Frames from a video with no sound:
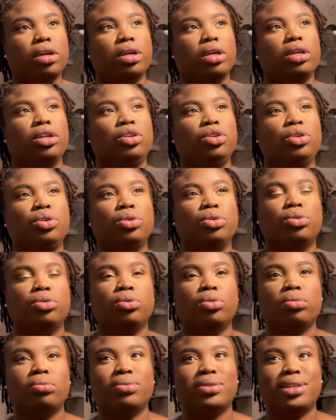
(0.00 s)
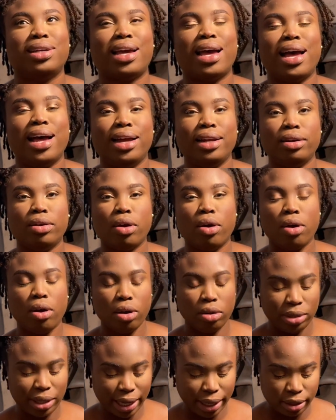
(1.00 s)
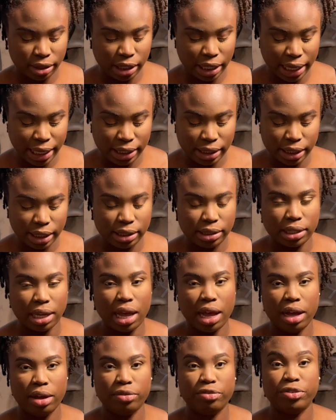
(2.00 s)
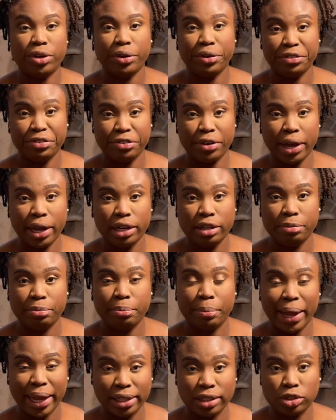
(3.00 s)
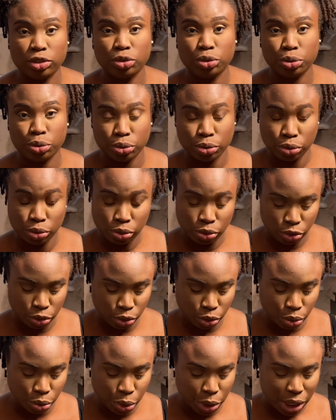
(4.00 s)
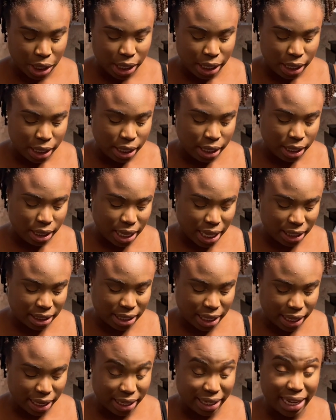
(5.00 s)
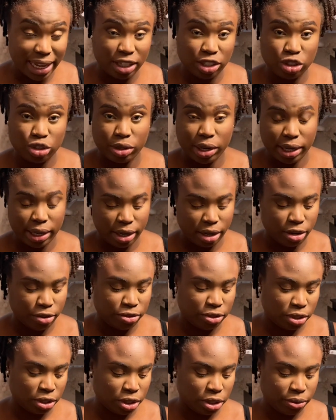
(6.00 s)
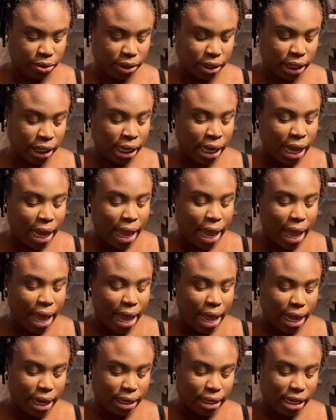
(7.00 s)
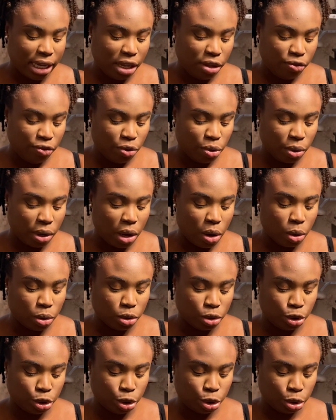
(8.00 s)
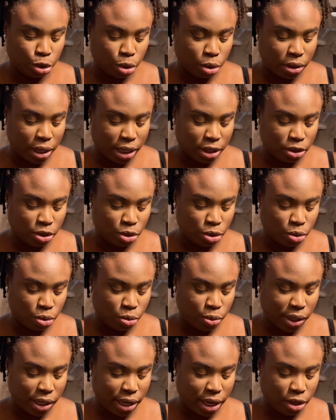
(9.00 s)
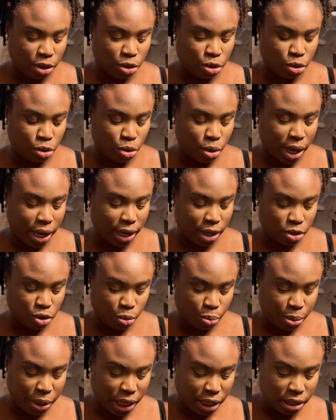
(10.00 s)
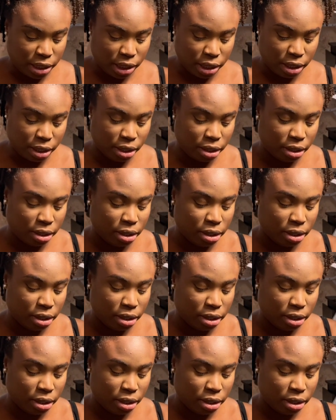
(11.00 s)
you can all, like, the agents are verified by the school, so that's like an extra layer of security. And if you are unsure as to whether you should go ahead to pay the